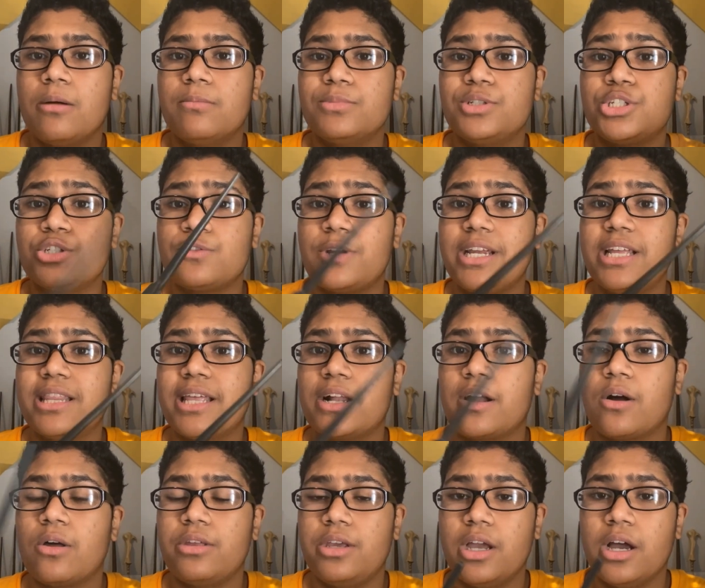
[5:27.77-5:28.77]
straight like
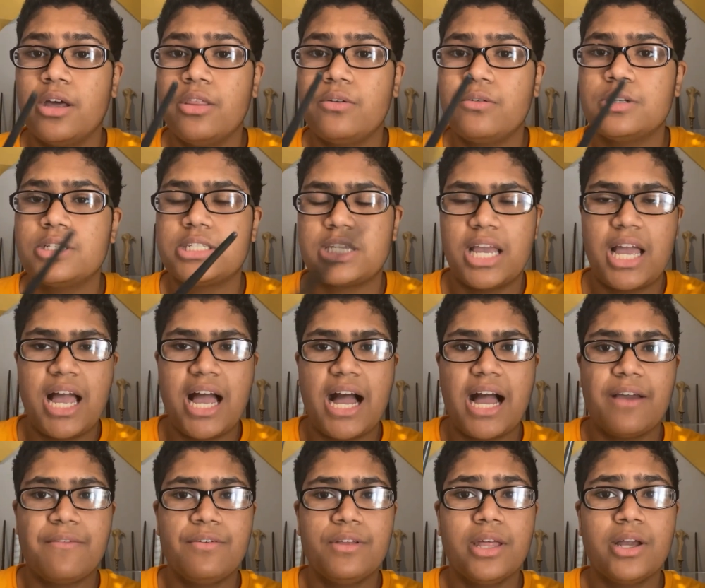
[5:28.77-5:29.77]
all the others.
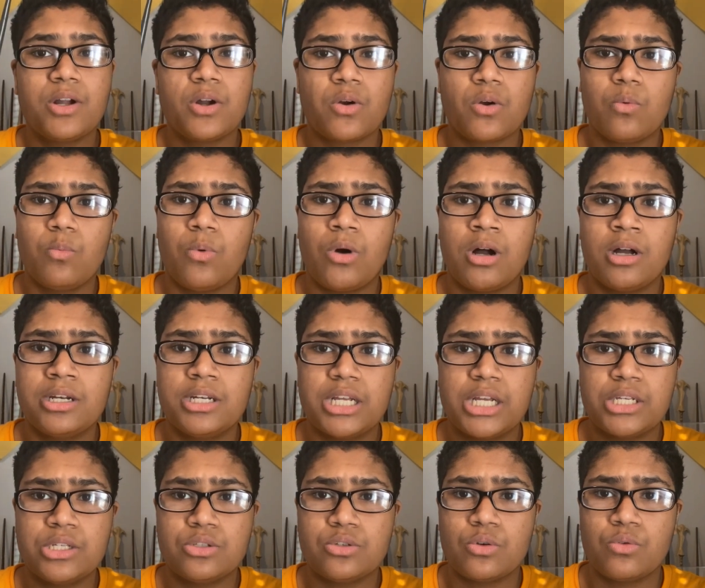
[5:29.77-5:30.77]
I feel like her wand
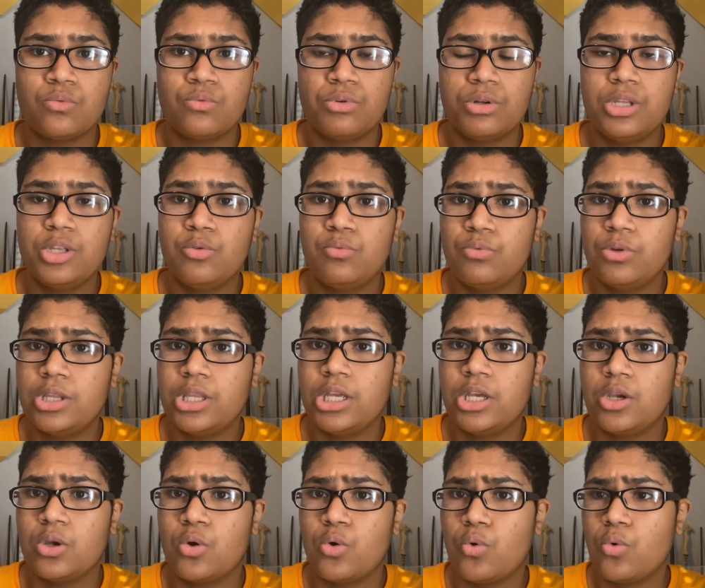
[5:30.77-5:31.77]
is really,
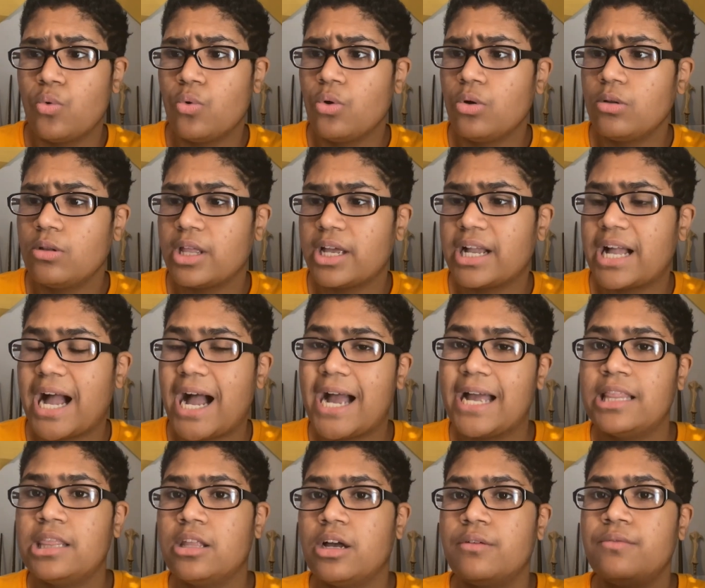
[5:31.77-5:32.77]
really cool. Like,
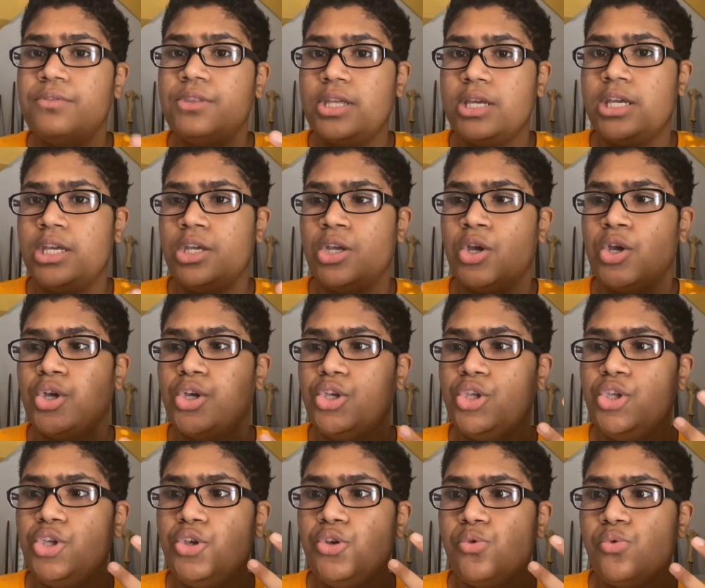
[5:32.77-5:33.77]
I love the
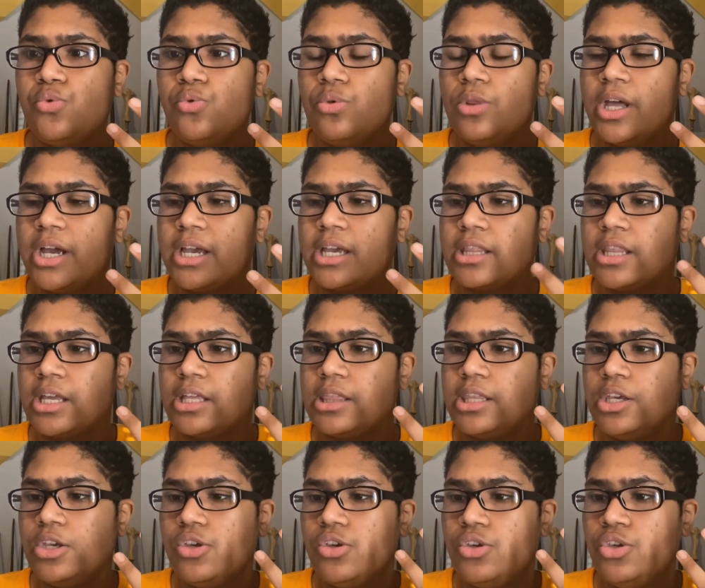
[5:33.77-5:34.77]

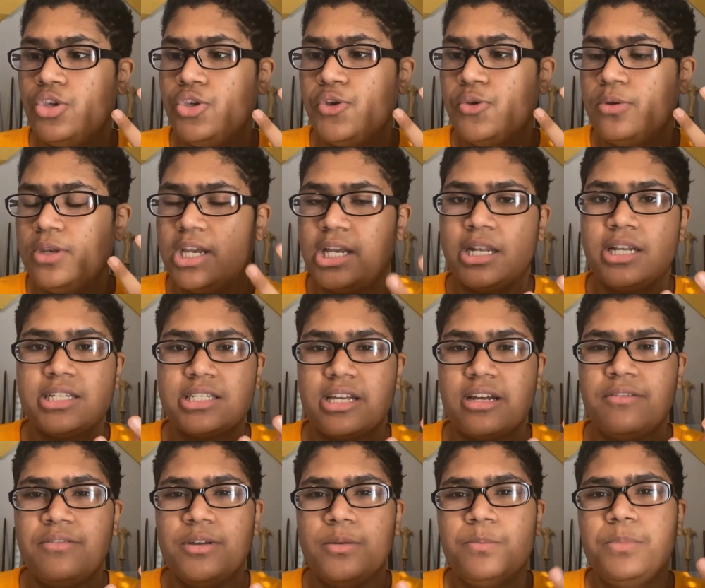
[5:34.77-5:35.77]
the uniqueness
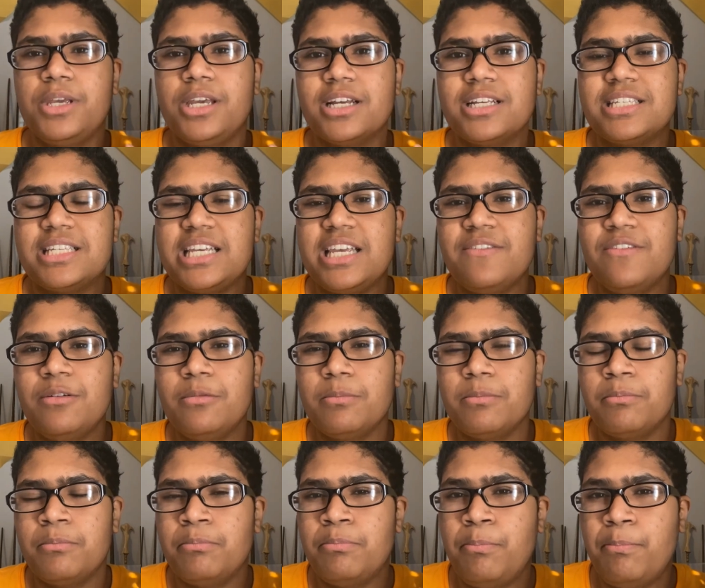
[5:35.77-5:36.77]
of it, because even
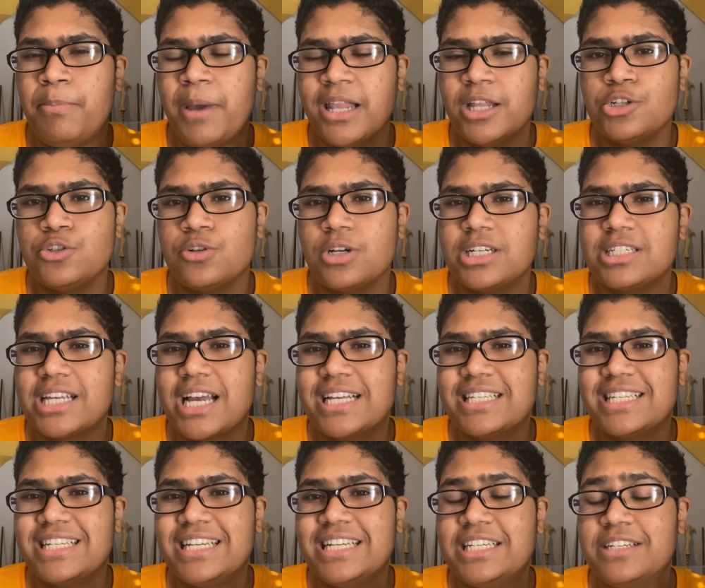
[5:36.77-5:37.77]
Bellatrix
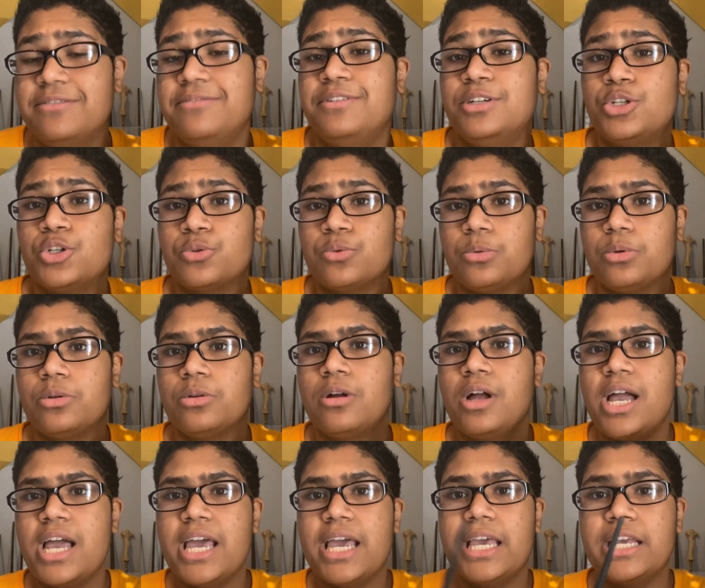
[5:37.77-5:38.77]
as an individual
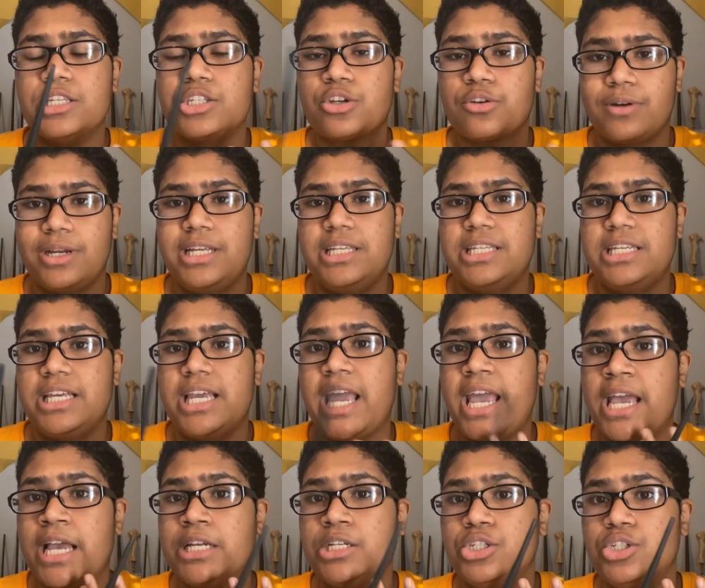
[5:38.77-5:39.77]
is crazy
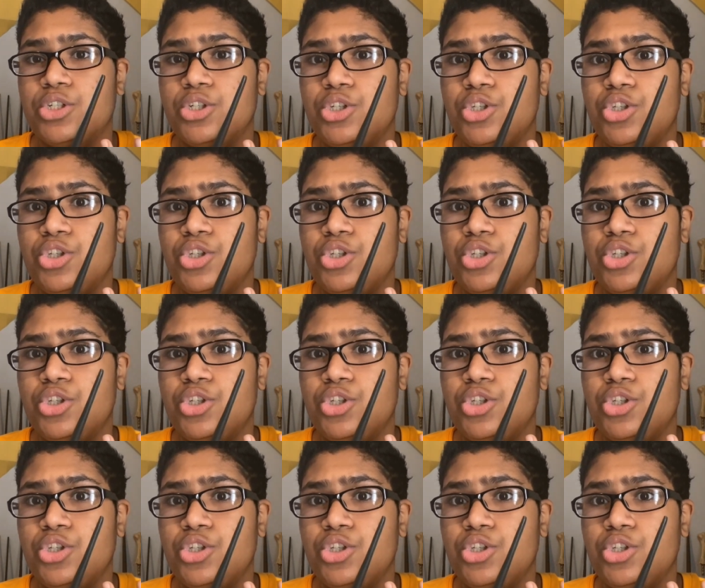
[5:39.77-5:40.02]
and